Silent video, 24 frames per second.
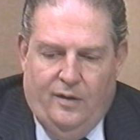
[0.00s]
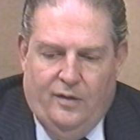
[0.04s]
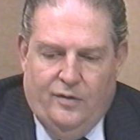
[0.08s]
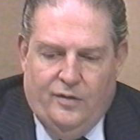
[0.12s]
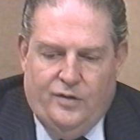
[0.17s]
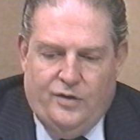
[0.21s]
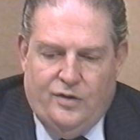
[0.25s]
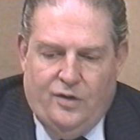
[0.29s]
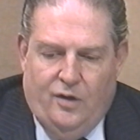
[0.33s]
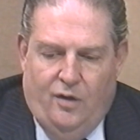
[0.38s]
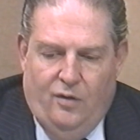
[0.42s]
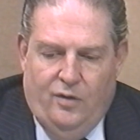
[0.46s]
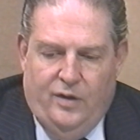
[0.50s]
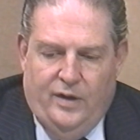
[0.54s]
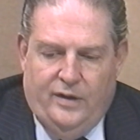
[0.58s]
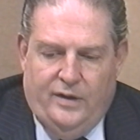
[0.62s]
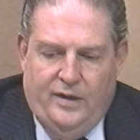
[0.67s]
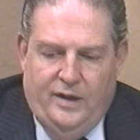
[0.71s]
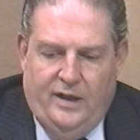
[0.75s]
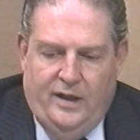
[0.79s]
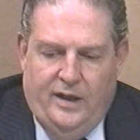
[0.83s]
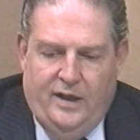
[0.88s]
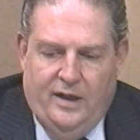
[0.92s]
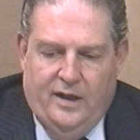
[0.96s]
so that
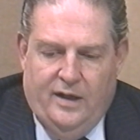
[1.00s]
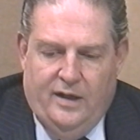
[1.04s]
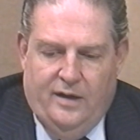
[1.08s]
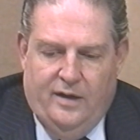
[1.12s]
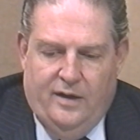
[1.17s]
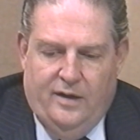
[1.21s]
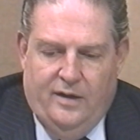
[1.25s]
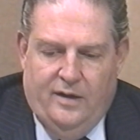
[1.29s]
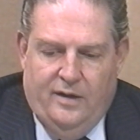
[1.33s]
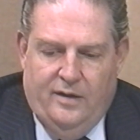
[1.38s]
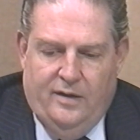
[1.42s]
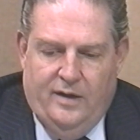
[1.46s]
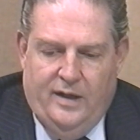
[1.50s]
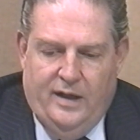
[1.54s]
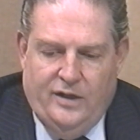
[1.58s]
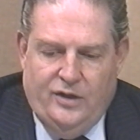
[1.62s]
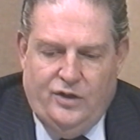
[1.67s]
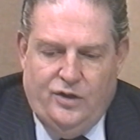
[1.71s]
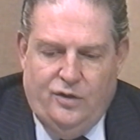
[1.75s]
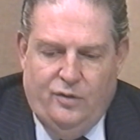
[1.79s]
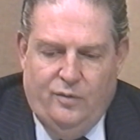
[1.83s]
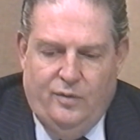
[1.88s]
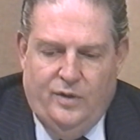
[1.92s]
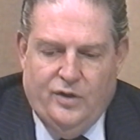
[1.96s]
the
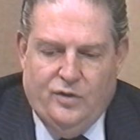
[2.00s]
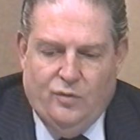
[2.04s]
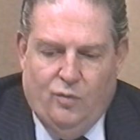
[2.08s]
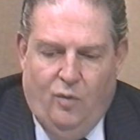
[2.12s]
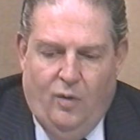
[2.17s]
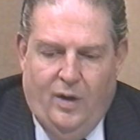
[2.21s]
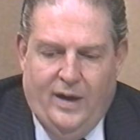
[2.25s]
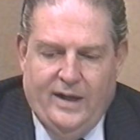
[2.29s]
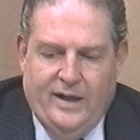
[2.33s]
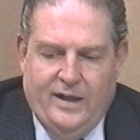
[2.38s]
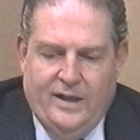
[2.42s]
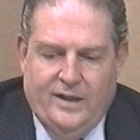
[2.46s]
issue is what